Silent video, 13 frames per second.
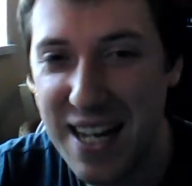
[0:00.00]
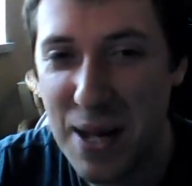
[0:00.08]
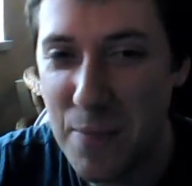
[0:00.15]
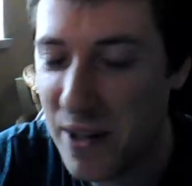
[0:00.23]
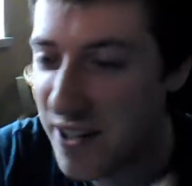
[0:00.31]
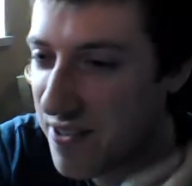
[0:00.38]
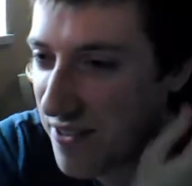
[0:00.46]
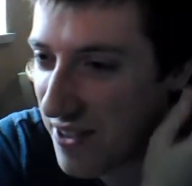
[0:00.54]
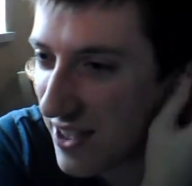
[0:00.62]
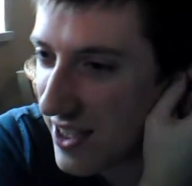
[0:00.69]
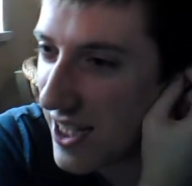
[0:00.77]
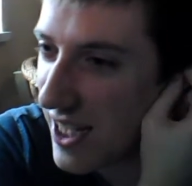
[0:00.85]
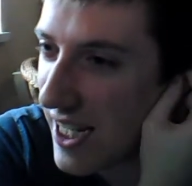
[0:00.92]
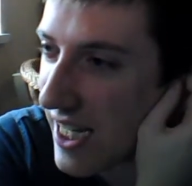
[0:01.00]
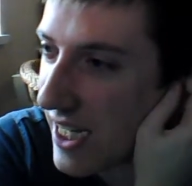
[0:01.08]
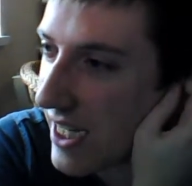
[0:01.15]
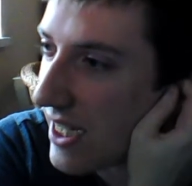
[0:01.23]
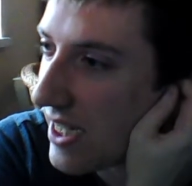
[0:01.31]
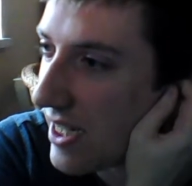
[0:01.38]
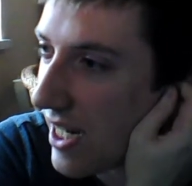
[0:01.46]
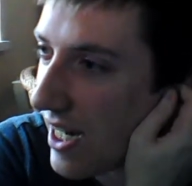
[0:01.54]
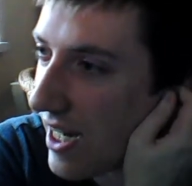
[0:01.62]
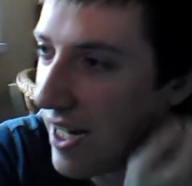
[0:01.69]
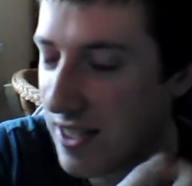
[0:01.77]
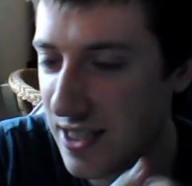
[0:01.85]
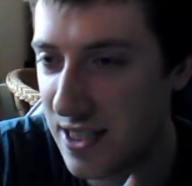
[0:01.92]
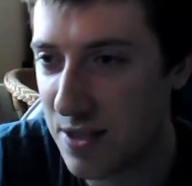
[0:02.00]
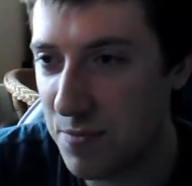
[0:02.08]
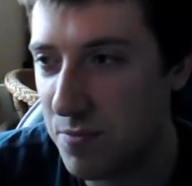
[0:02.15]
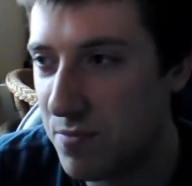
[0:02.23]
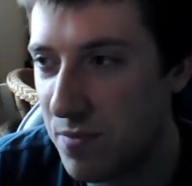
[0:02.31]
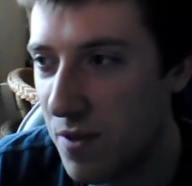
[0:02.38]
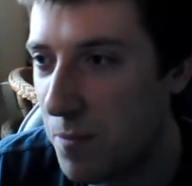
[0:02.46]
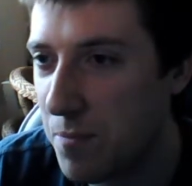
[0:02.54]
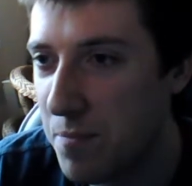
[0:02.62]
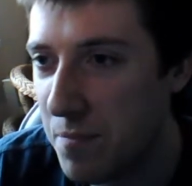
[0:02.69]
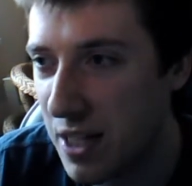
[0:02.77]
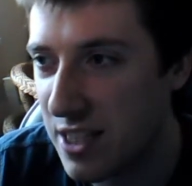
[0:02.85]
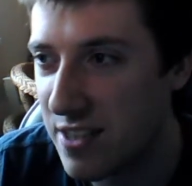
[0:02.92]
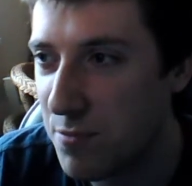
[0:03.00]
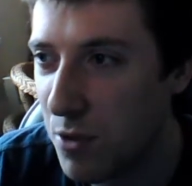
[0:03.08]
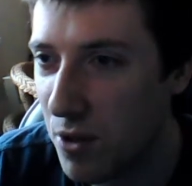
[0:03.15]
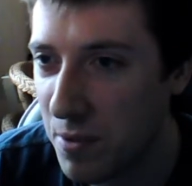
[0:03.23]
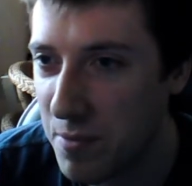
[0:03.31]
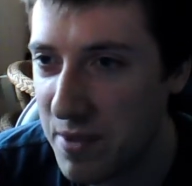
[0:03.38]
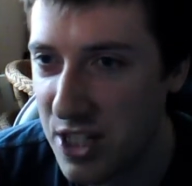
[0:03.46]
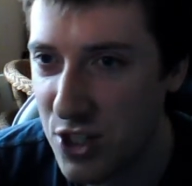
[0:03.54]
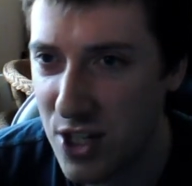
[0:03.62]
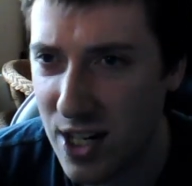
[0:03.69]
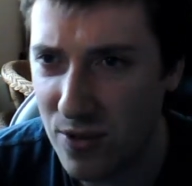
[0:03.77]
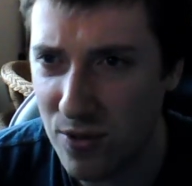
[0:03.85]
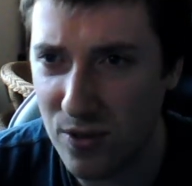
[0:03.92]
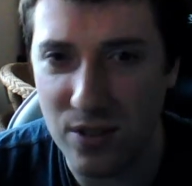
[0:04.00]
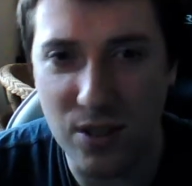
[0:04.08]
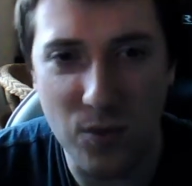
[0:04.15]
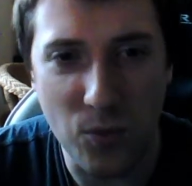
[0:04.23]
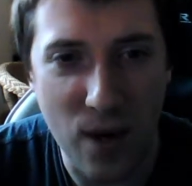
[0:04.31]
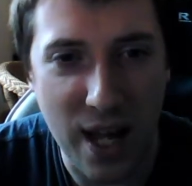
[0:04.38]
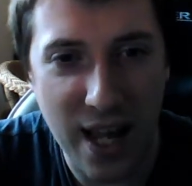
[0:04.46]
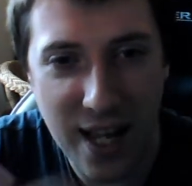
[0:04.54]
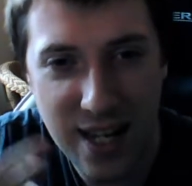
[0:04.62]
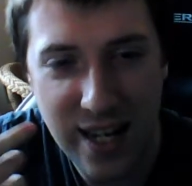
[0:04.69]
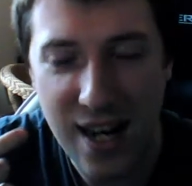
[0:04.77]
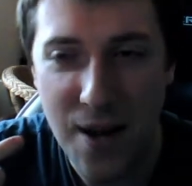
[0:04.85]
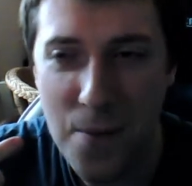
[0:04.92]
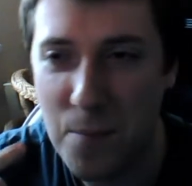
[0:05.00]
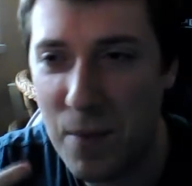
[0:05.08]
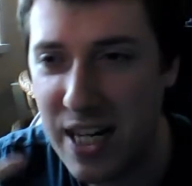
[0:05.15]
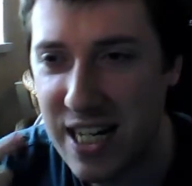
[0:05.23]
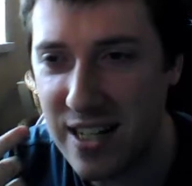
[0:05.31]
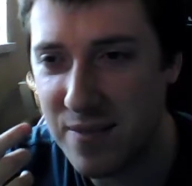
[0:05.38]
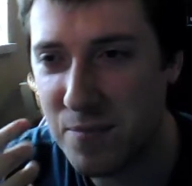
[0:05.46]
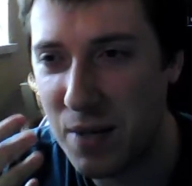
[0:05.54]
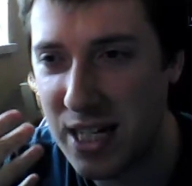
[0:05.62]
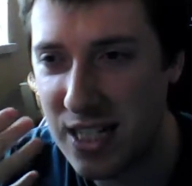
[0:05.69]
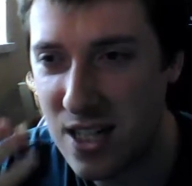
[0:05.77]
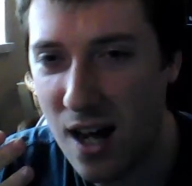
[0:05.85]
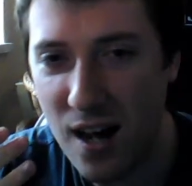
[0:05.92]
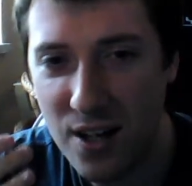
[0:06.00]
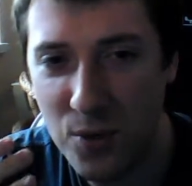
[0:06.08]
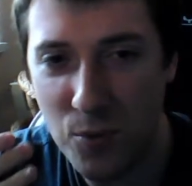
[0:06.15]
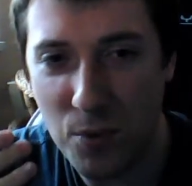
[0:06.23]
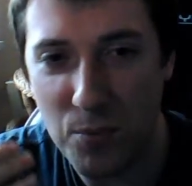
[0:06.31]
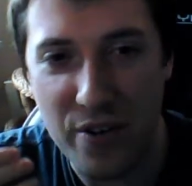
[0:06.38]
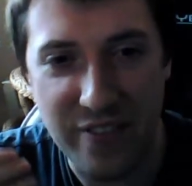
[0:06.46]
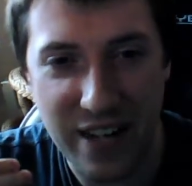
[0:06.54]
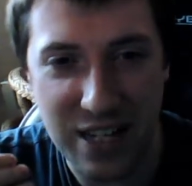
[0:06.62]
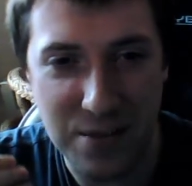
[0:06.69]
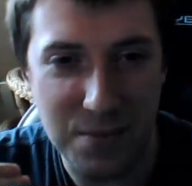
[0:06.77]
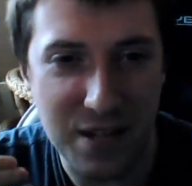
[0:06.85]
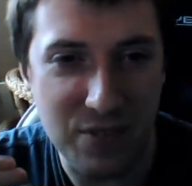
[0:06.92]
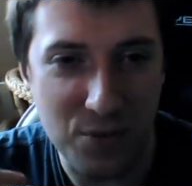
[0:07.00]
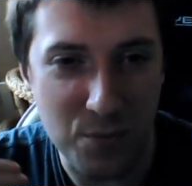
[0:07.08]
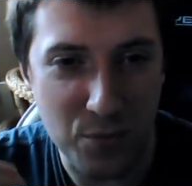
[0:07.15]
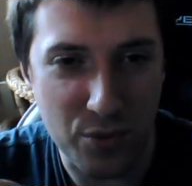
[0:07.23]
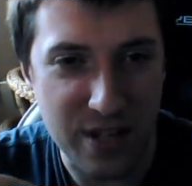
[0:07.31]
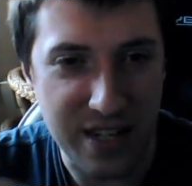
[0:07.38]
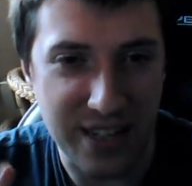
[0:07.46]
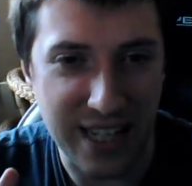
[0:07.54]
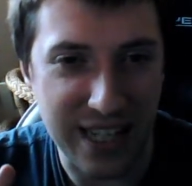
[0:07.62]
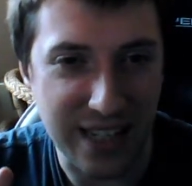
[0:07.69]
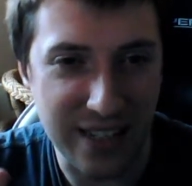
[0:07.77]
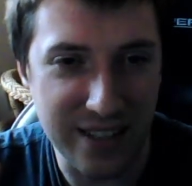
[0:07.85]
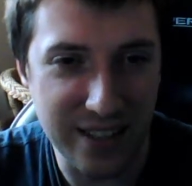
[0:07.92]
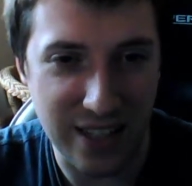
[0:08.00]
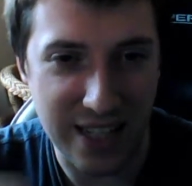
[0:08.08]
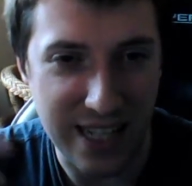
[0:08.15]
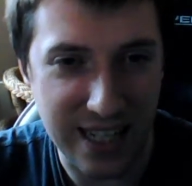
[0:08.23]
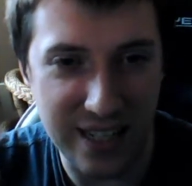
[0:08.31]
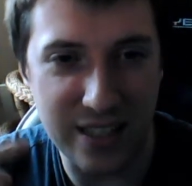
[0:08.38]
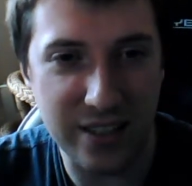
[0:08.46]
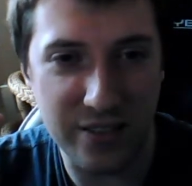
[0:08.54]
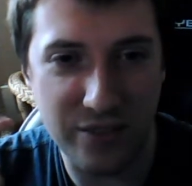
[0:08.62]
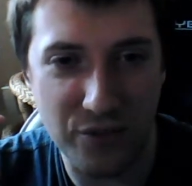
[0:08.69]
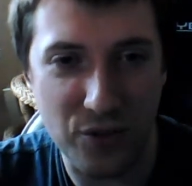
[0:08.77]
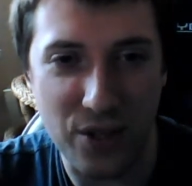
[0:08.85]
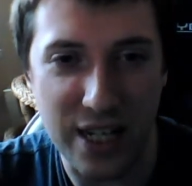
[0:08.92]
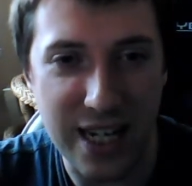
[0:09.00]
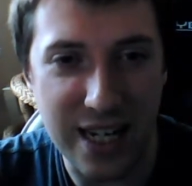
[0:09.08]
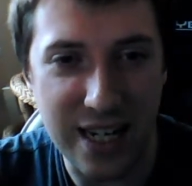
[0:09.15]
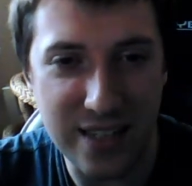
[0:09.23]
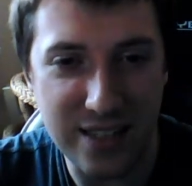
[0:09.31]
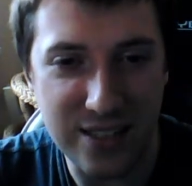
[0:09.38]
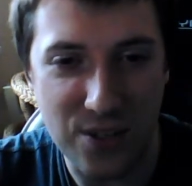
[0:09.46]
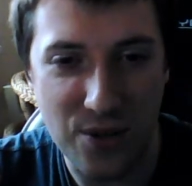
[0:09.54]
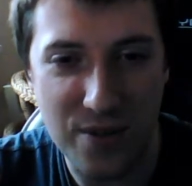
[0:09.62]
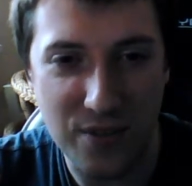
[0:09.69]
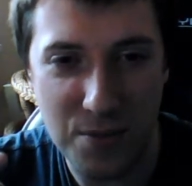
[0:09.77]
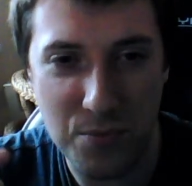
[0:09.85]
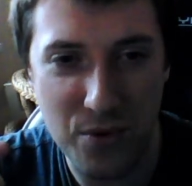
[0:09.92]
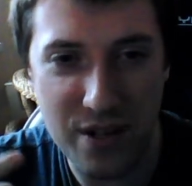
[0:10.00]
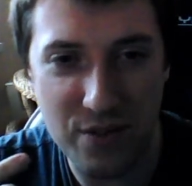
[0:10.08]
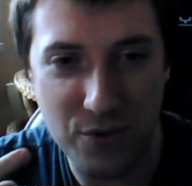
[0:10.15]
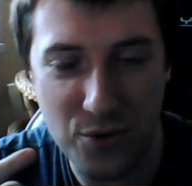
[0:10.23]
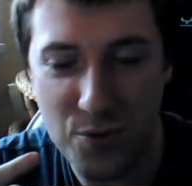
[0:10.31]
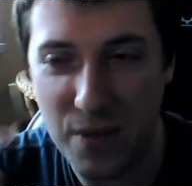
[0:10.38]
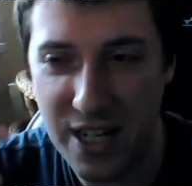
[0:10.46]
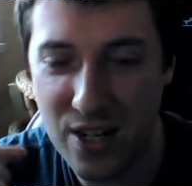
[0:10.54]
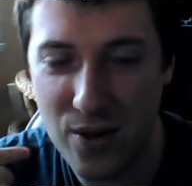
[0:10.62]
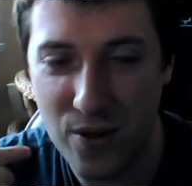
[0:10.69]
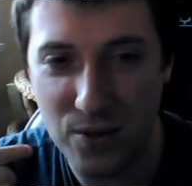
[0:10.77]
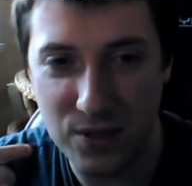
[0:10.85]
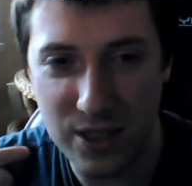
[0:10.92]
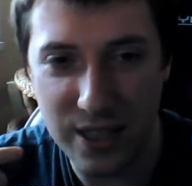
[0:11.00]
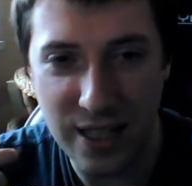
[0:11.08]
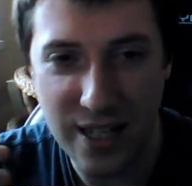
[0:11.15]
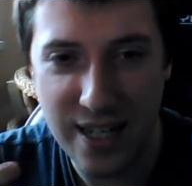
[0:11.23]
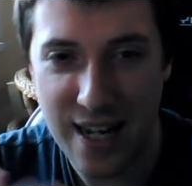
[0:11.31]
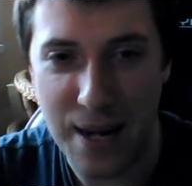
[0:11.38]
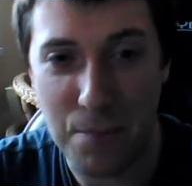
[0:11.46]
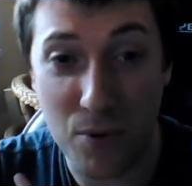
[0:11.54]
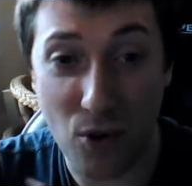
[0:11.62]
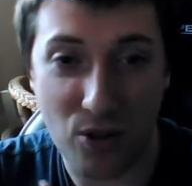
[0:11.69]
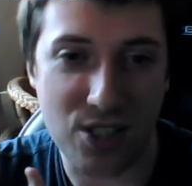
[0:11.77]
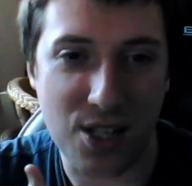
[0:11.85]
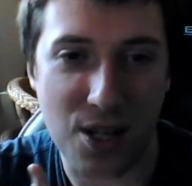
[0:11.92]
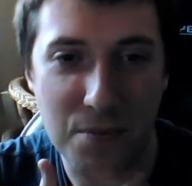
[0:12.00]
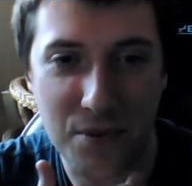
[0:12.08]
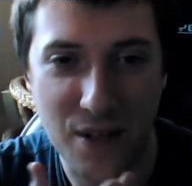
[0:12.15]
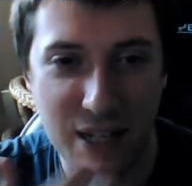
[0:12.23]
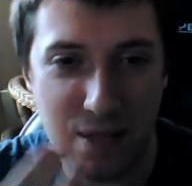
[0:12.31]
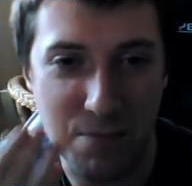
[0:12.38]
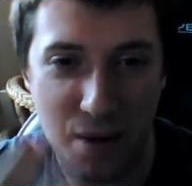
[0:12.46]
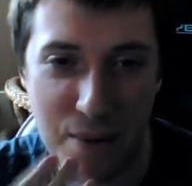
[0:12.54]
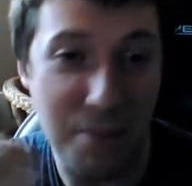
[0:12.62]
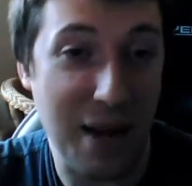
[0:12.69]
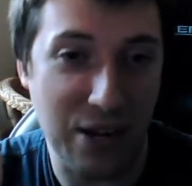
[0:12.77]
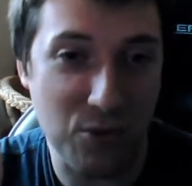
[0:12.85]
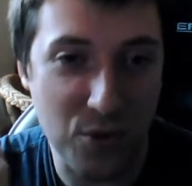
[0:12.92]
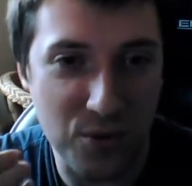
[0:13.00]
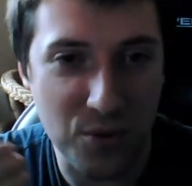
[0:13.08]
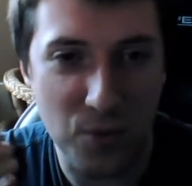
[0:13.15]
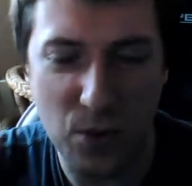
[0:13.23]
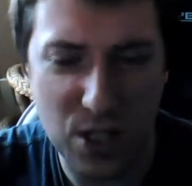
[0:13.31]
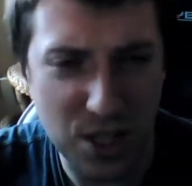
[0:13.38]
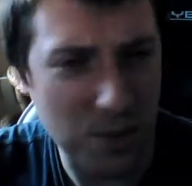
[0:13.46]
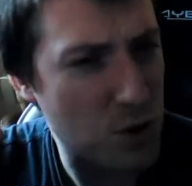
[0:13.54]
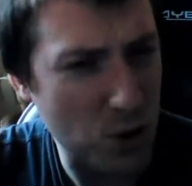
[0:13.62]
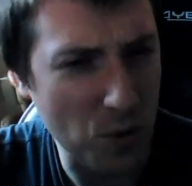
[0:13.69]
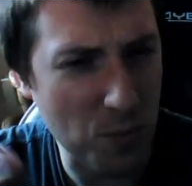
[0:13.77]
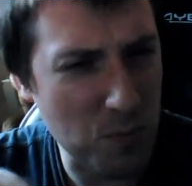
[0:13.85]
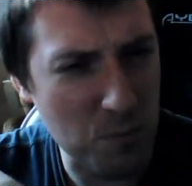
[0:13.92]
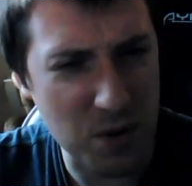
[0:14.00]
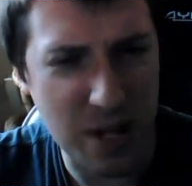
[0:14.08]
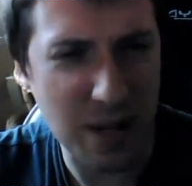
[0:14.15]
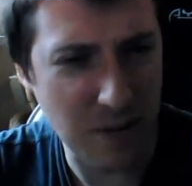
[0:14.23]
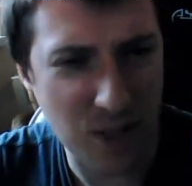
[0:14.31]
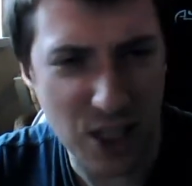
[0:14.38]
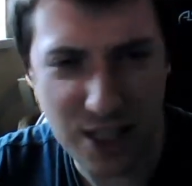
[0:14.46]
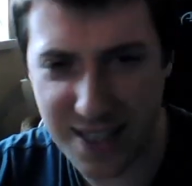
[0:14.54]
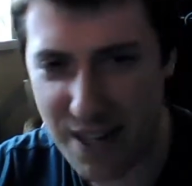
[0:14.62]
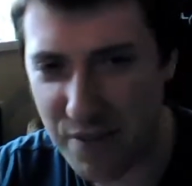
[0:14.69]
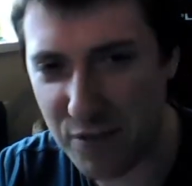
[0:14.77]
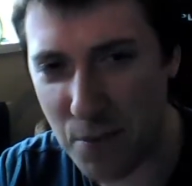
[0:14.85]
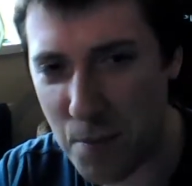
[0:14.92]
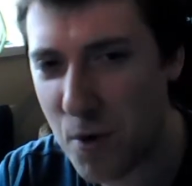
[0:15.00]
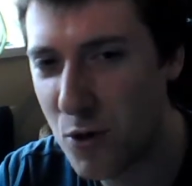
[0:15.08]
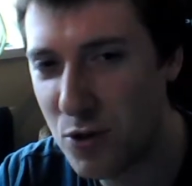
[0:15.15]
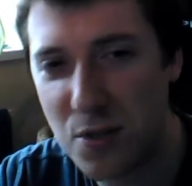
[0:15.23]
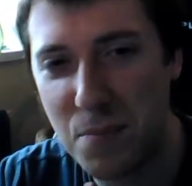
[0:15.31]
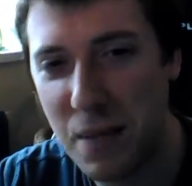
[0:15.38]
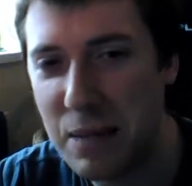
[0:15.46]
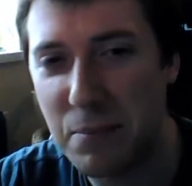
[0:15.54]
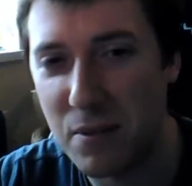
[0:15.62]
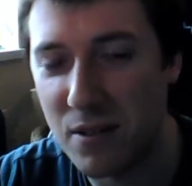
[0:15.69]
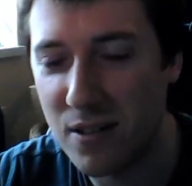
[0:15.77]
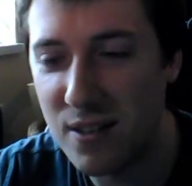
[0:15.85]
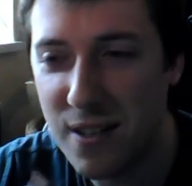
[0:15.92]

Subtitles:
But I feel like, and this is a massive problem in general, where my tongue will prevent me from breathing like fully. So if I breathe through my nose, it blocks up like my mouth, which I'm sure it does that for most people.